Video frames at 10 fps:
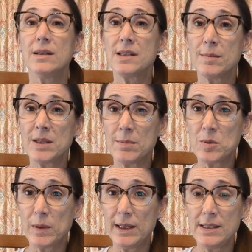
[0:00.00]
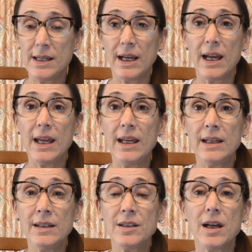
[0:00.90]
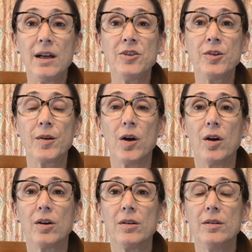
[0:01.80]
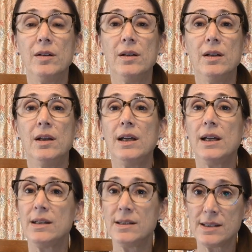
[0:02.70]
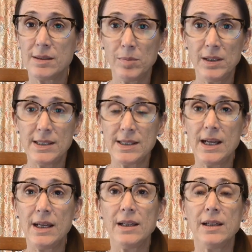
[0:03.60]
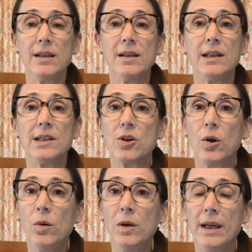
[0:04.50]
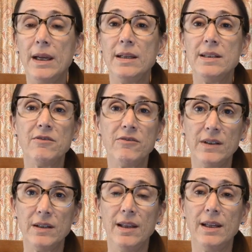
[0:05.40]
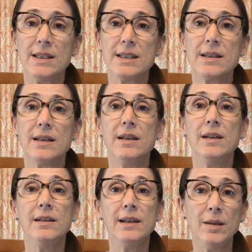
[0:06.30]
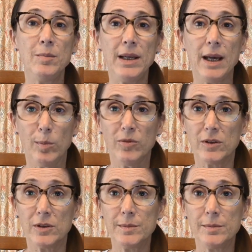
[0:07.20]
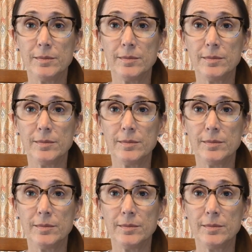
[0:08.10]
Sometimes placing a hand on your heart and simply saying, "It's okay to feel this," can be helpful.